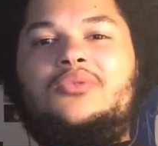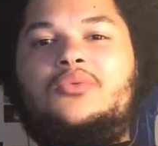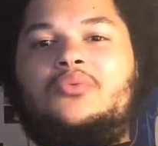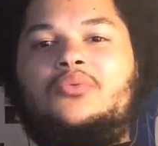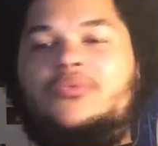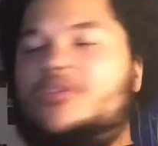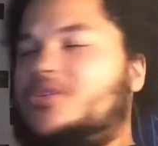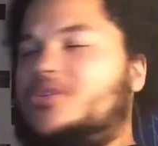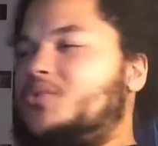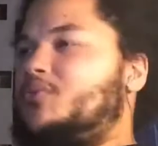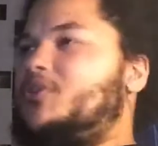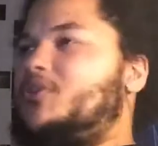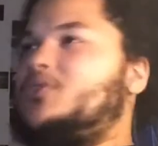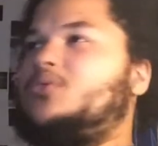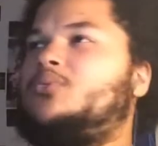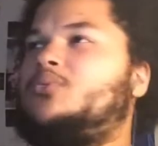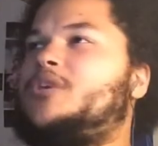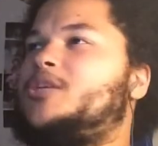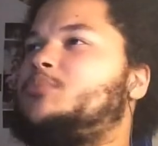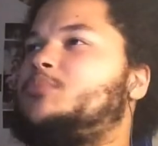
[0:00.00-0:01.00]
Where's
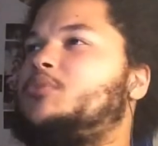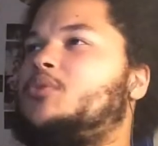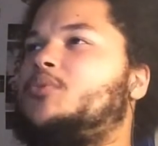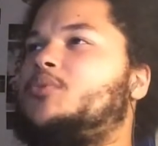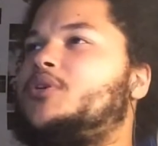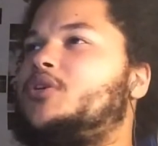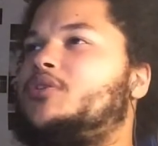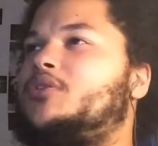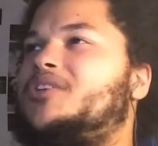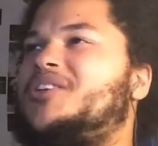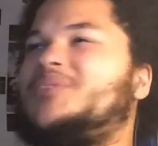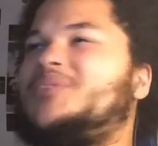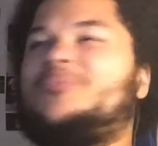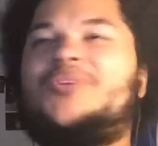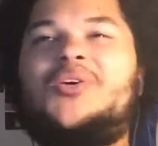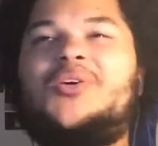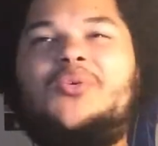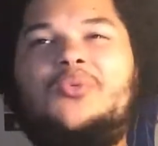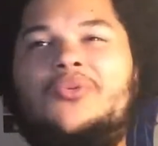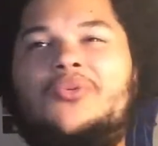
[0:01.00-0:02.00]
Russell Westbrook when you need him?
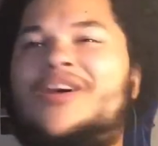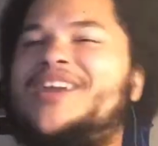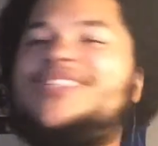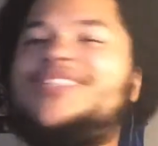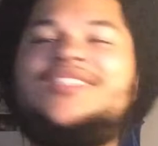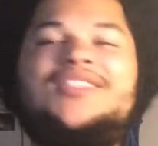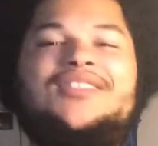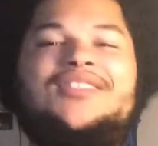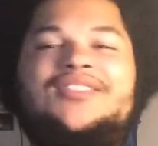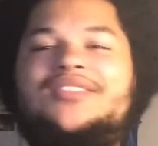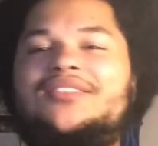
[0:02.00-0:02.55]
What?